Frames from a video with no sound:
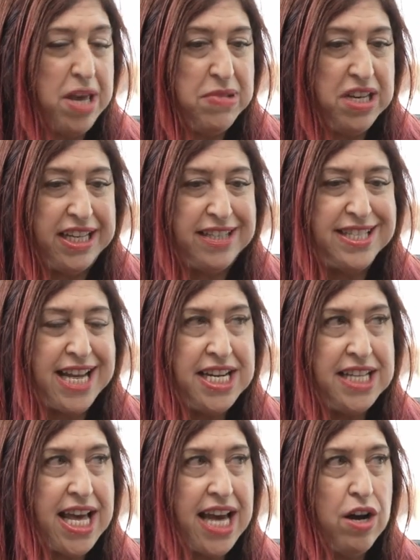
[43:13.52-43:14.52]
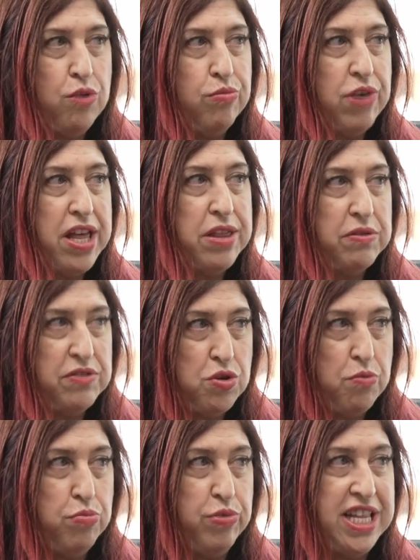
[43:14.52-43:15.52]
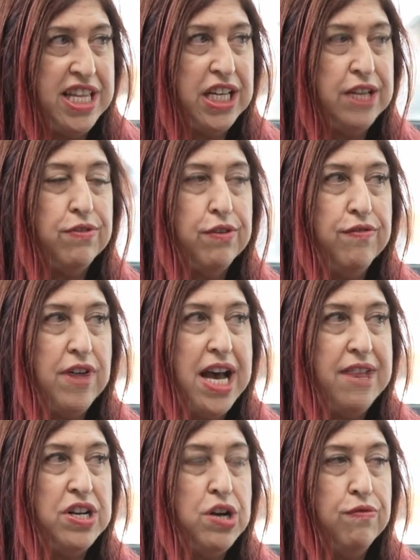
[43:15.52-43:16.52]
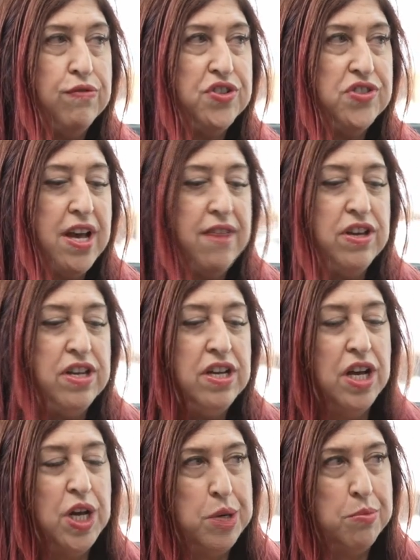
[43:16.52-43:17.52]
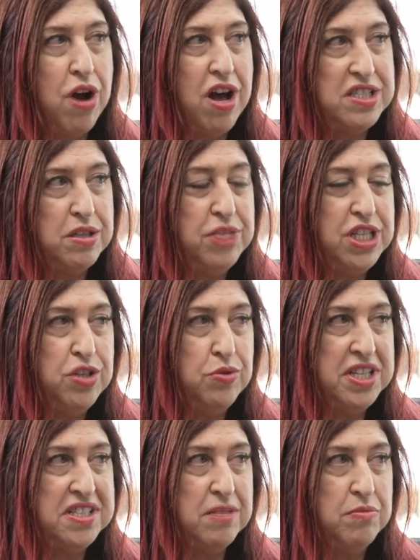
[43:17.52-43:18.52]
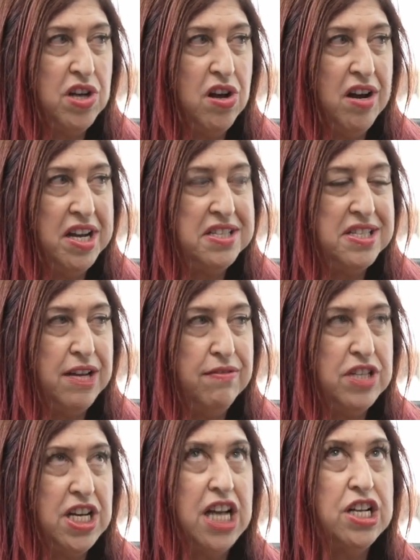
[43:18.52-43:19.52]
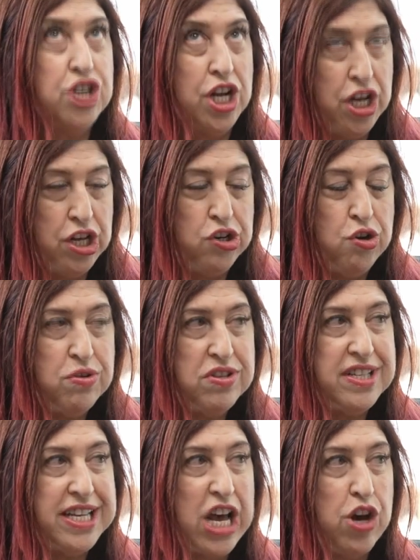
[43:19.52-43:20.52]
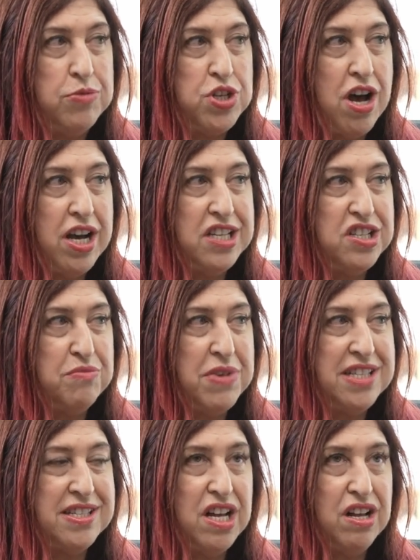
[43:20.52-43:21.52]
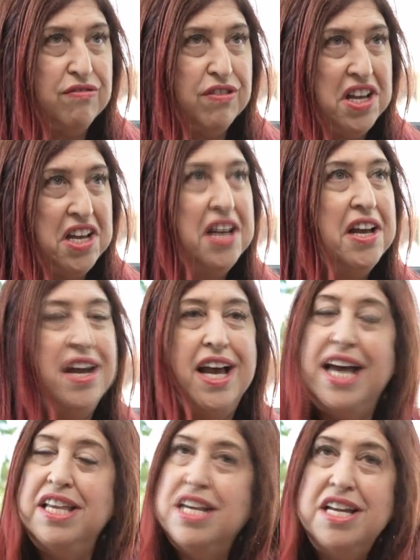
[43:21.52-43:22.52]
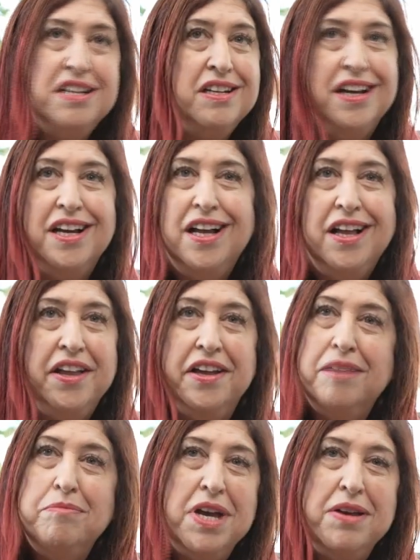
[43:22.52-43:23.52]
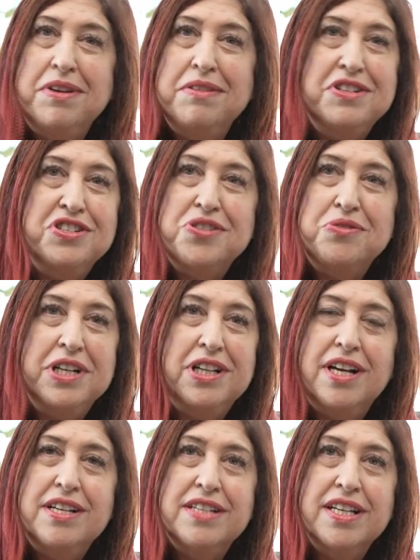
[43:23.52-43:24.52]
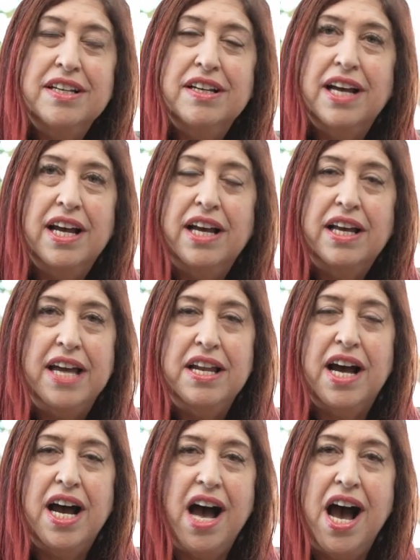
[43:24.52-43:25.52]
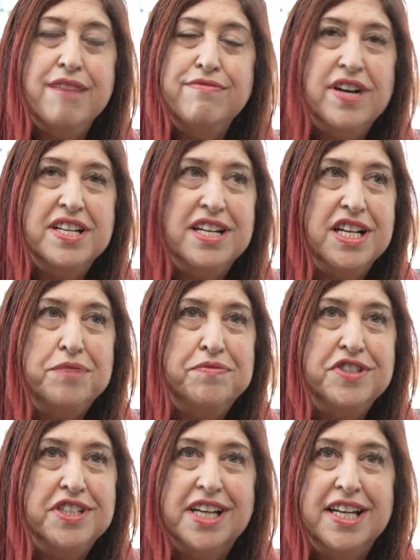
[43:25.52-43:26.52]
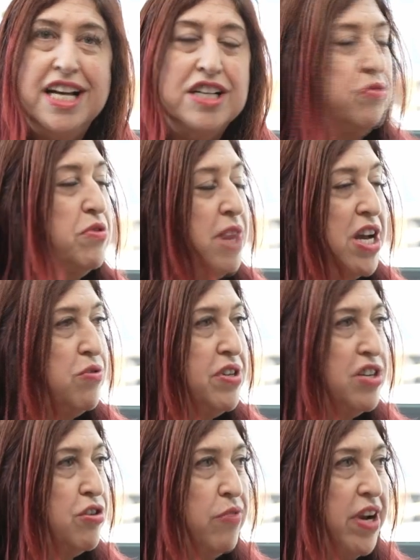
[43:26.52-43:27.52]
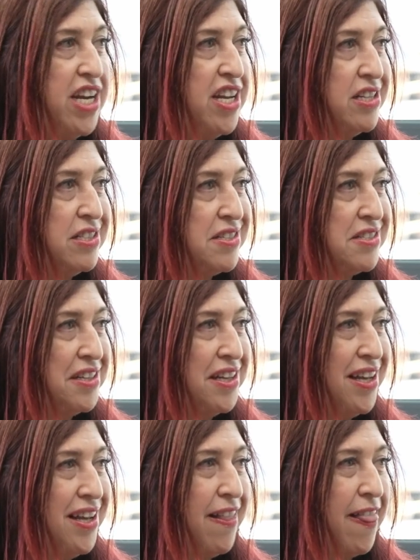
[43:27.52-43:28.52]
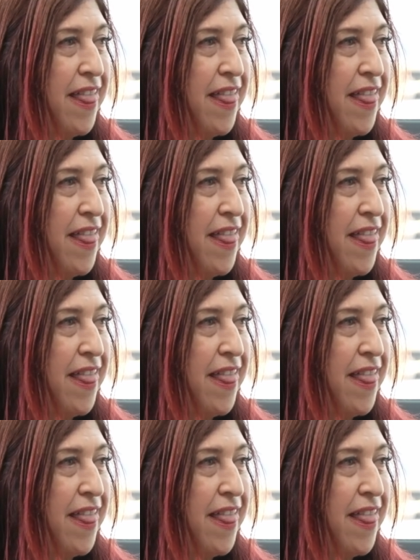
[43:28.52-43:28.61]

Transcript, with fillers: Maybe extending that out breath. So breathing in for five and out for seven, possibly doing some kind self touch, noticing how I'm talking to myself. And then maybe even just realizing I, I find it helpful to connect with my own inner radiance.